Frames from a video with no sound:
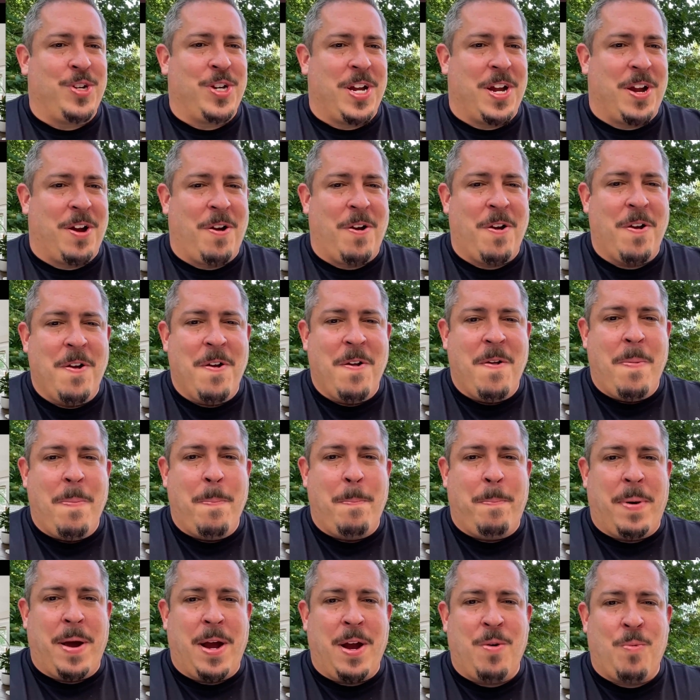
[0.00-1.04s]
here,
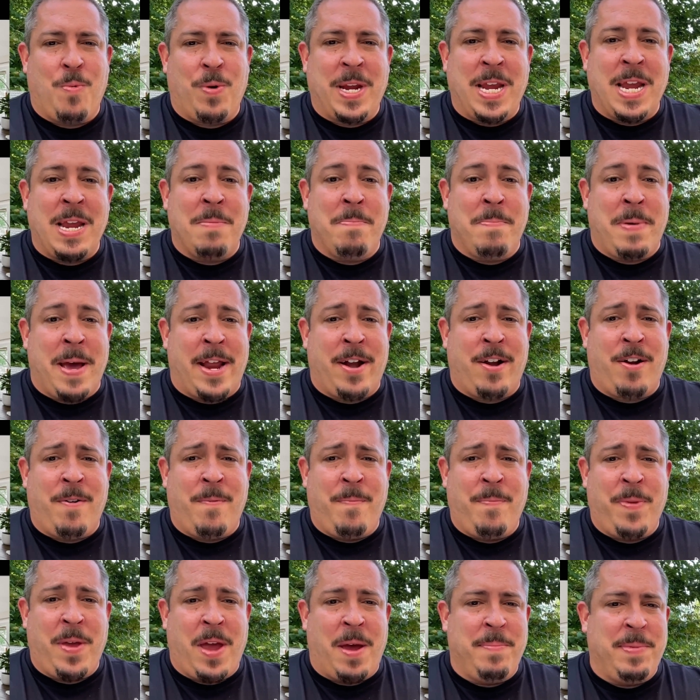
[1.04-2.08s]
but we're getting better.
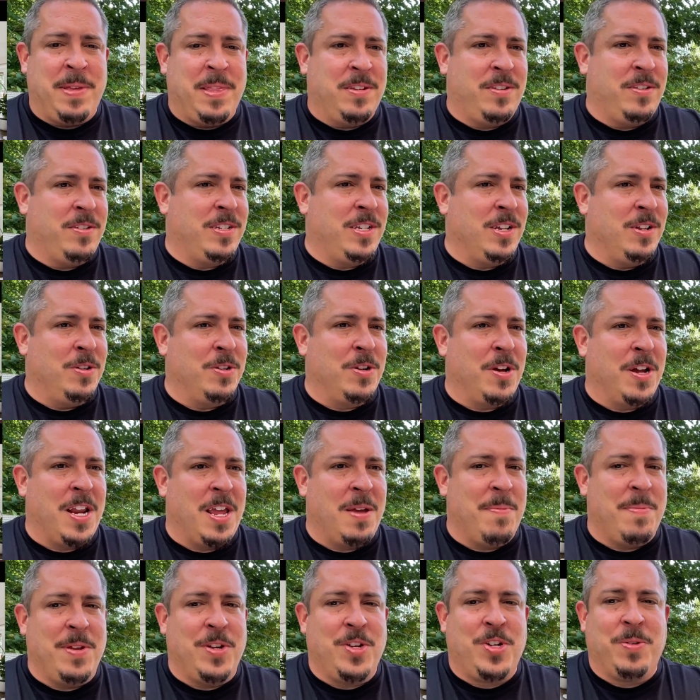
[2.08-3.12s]
I mean, this is still a good
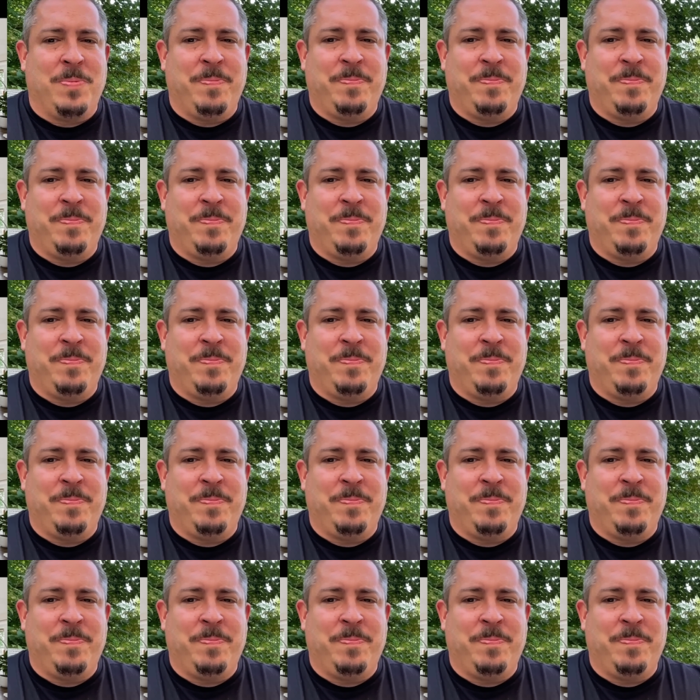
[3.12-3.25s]
image.